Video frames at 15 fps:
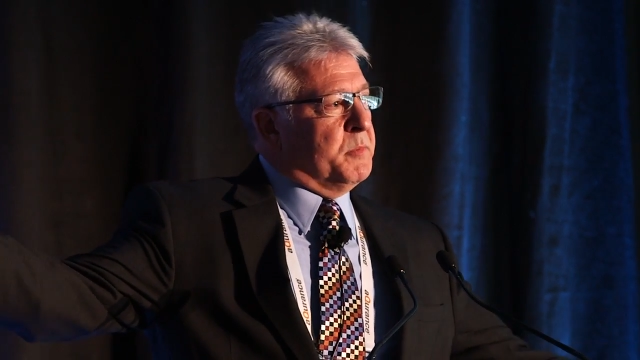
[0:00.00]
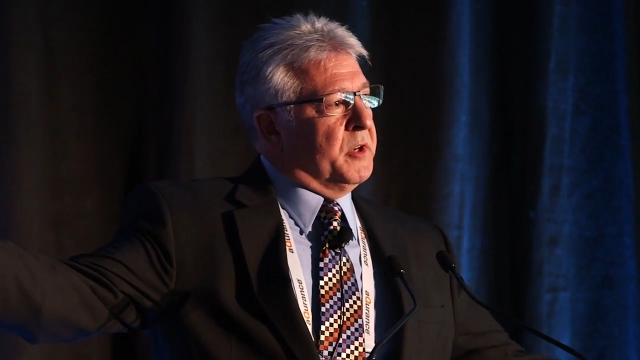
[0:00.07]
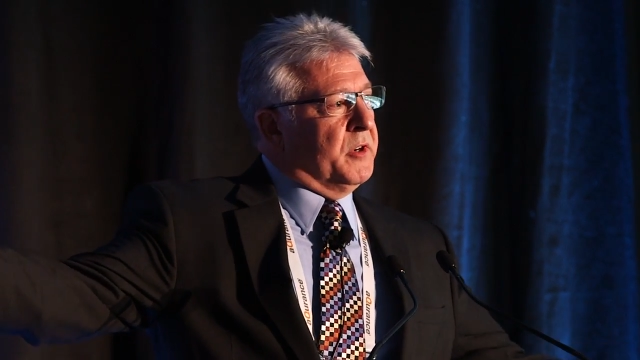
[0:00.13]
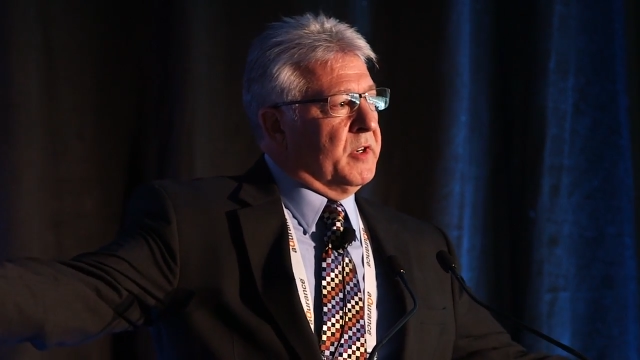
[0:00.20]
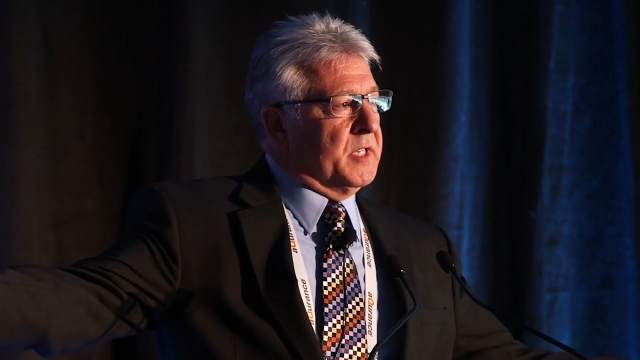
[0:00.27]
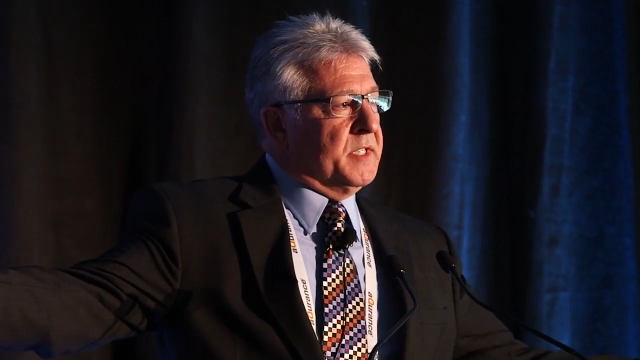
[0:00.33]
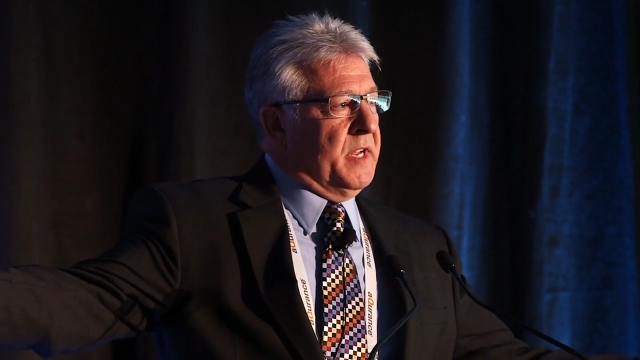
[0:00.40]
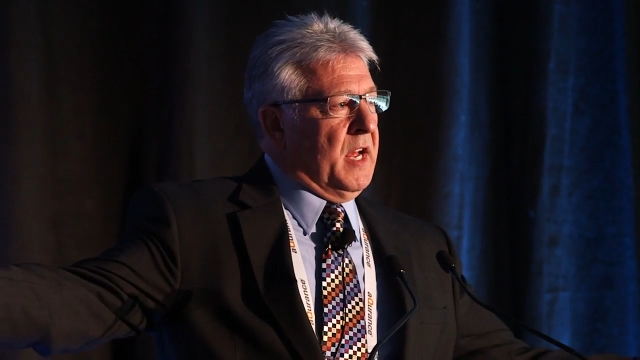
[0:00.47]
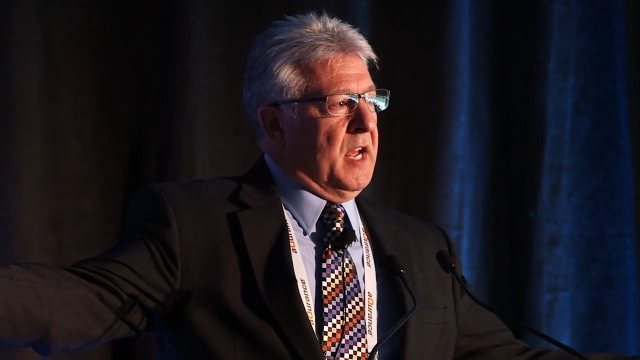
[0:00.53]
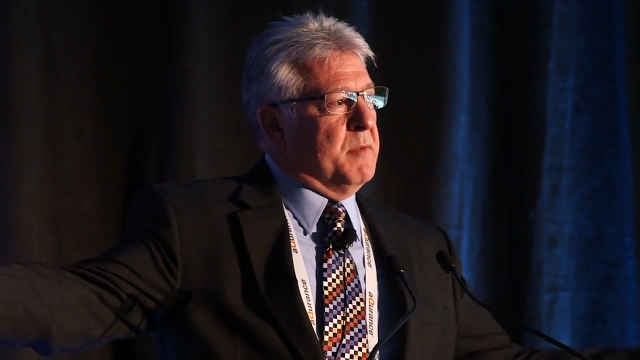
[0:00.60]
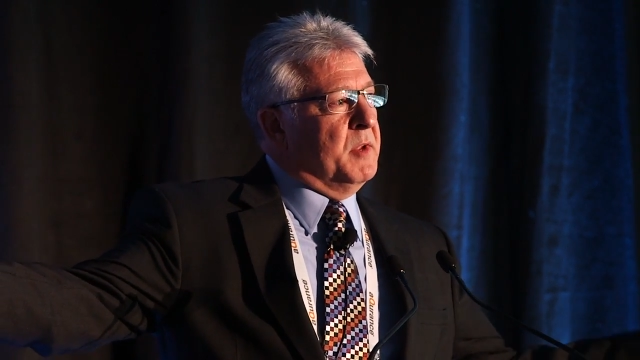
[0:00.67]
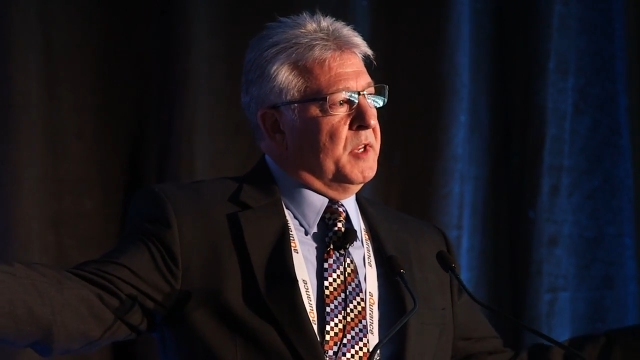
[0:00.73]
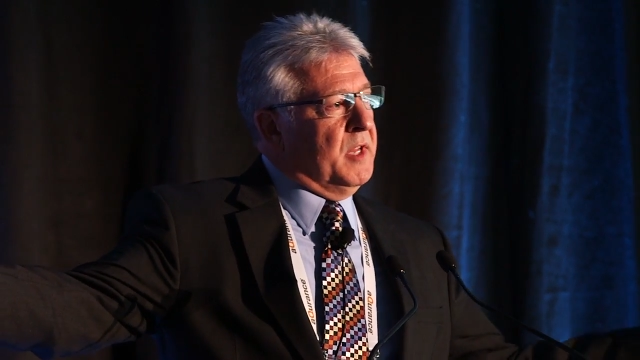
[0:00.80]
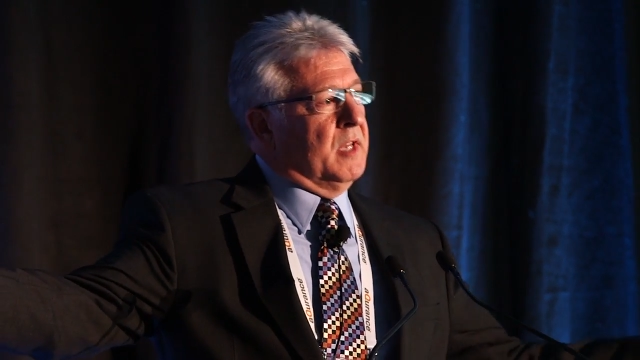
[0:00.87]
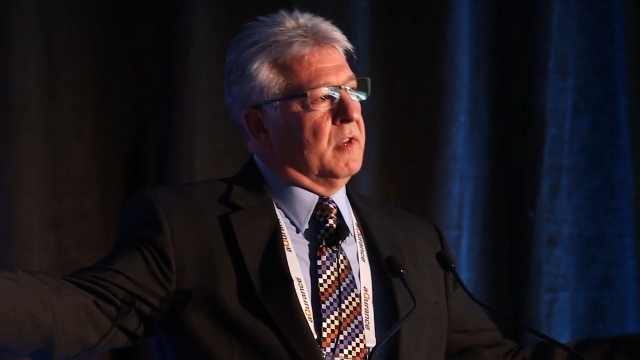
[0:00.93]
period of time
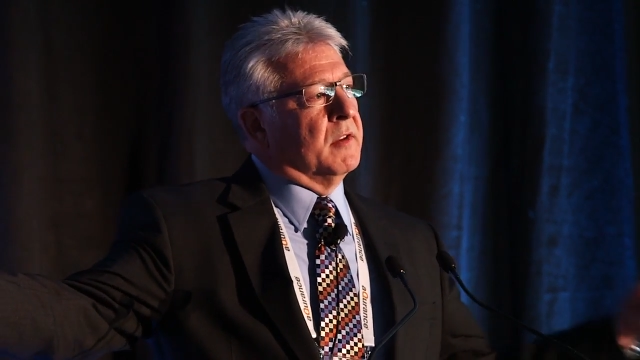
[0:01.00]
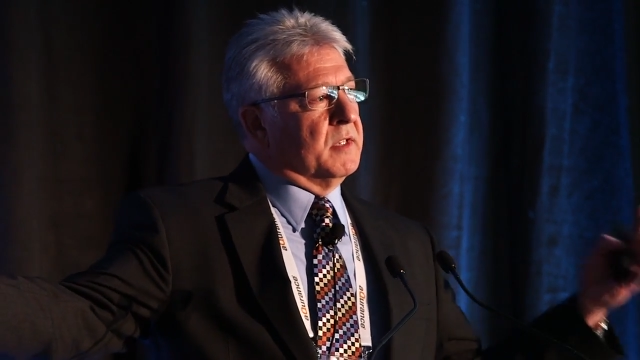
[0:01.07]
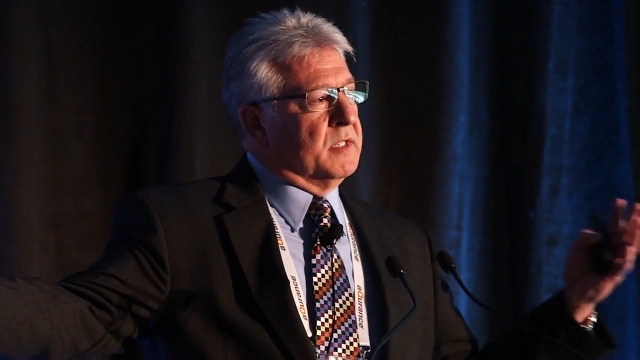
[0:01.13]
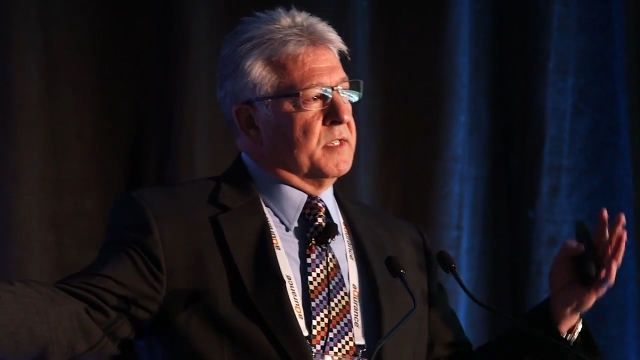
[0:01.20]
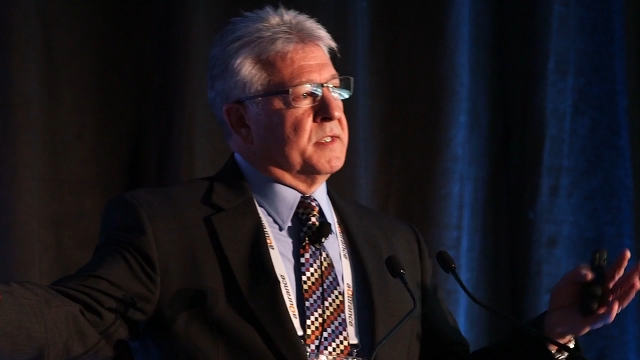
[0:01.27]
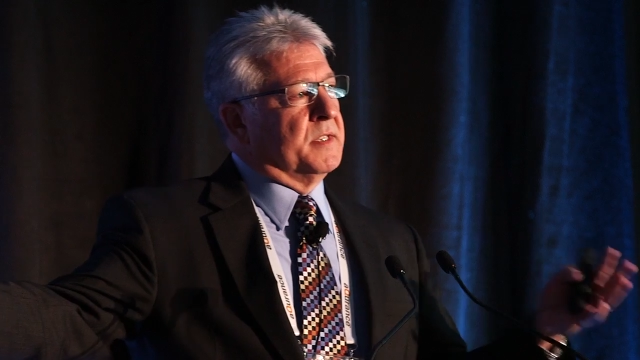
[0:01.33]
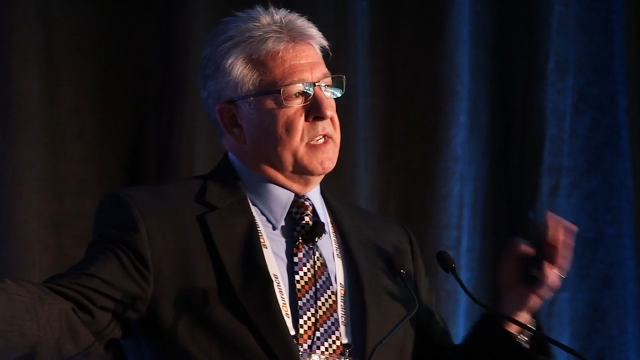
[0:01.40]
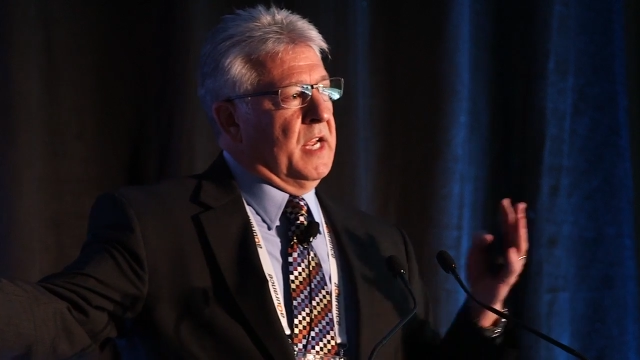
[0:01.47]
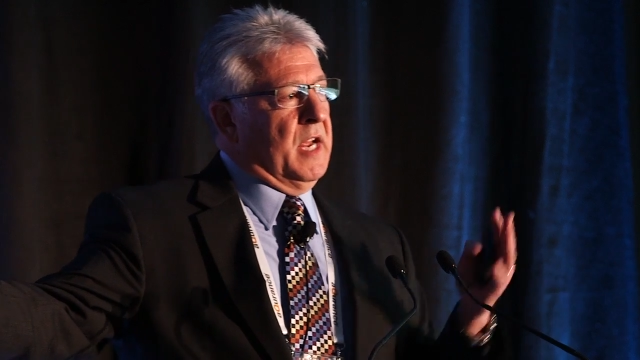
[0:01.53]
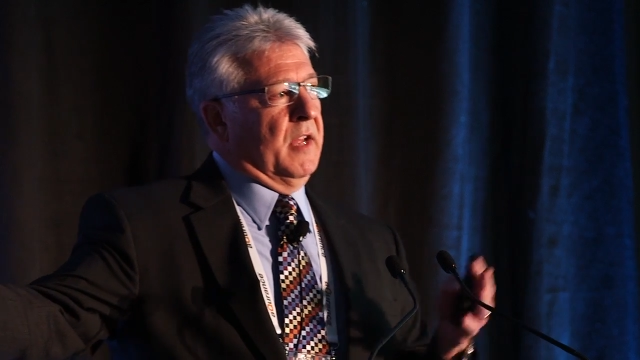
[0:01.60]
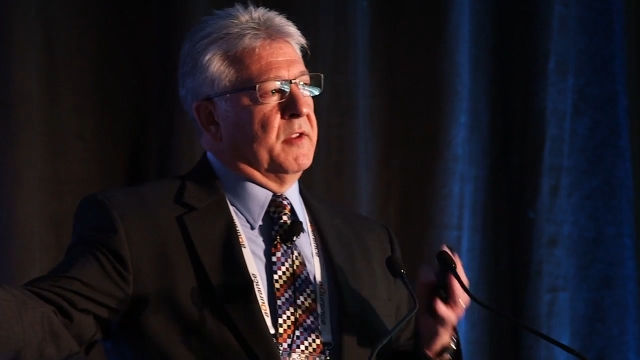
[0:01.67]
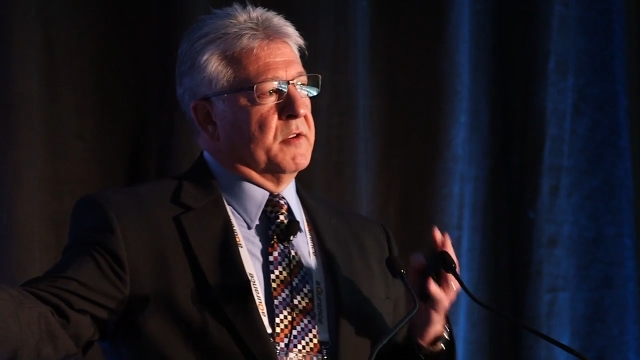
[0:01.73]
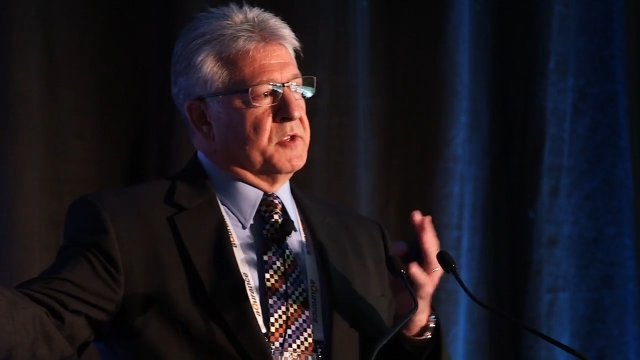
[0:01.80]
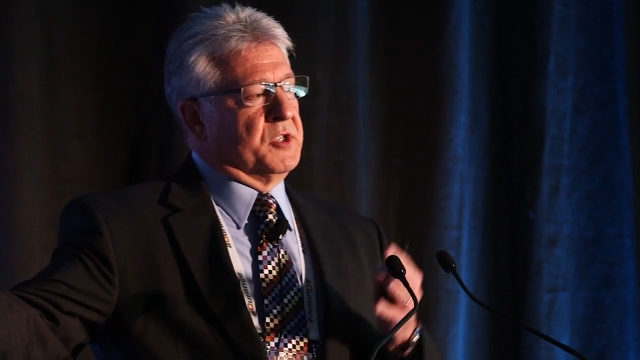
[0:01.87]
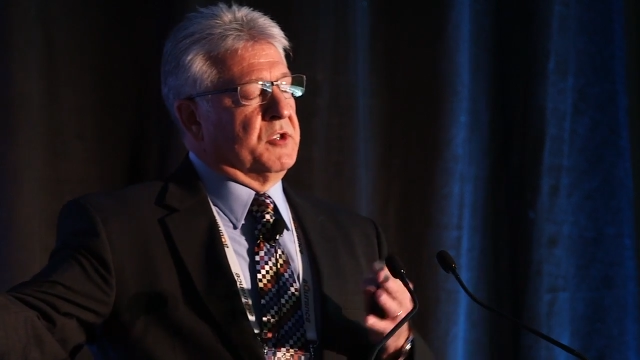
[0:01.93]
and then look to see how
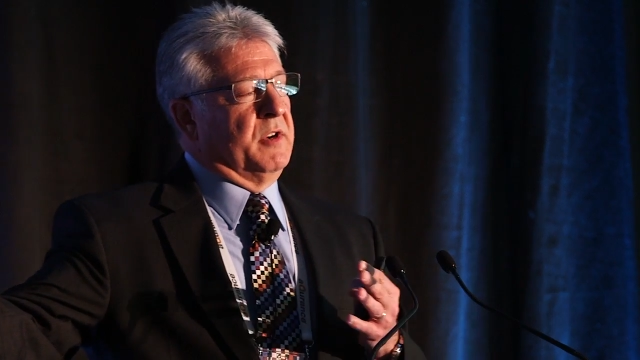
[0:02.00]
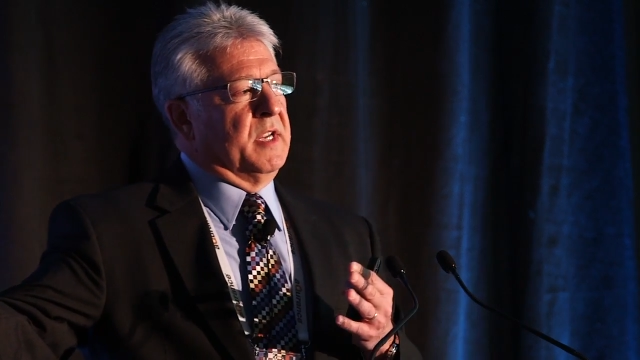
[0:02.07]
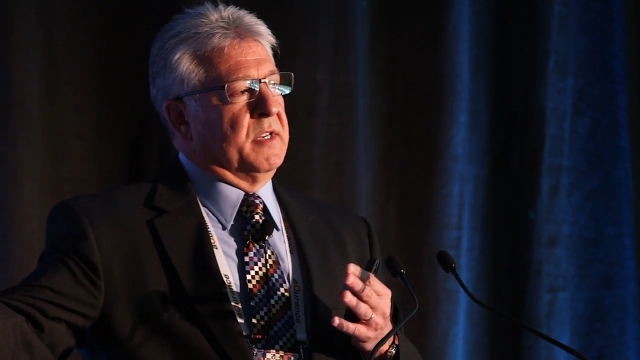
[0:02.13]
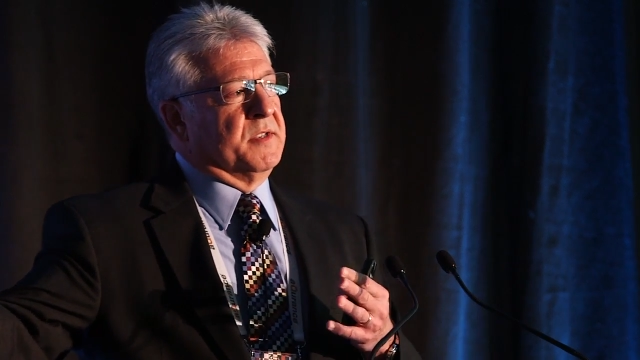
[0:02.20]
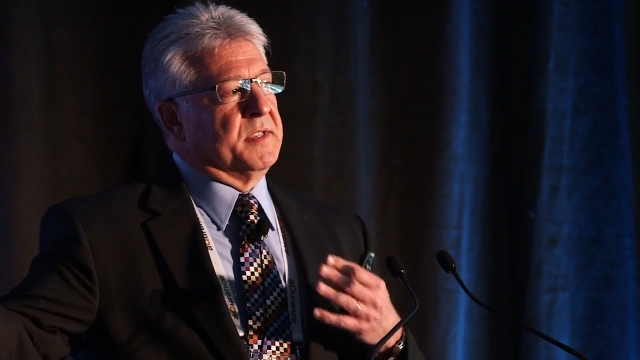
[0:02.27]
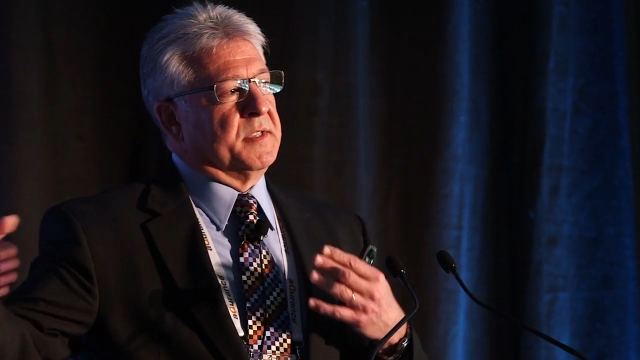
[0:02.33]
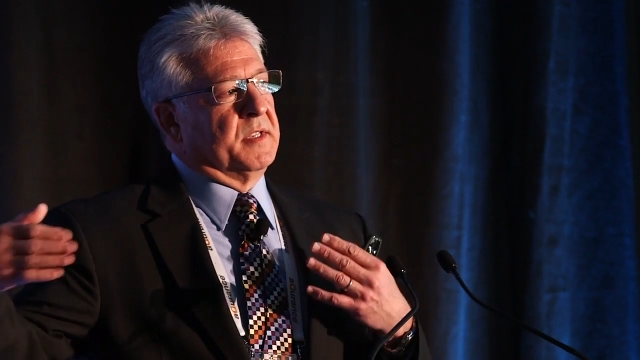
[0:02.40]
those trends